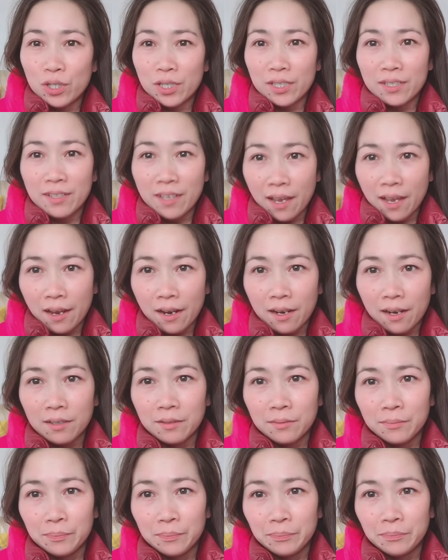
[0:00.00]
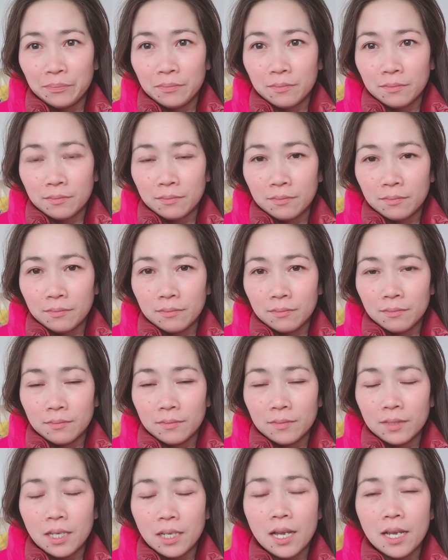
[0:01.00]
there.
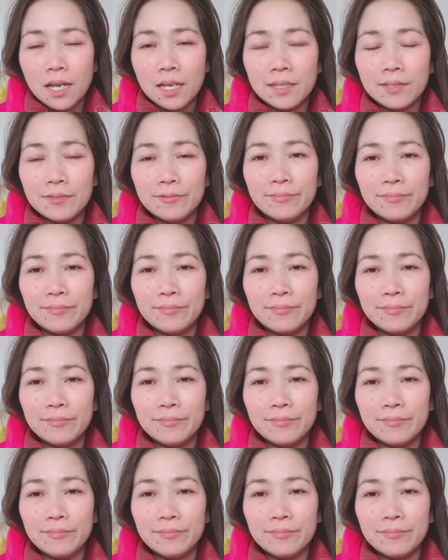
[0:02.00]
And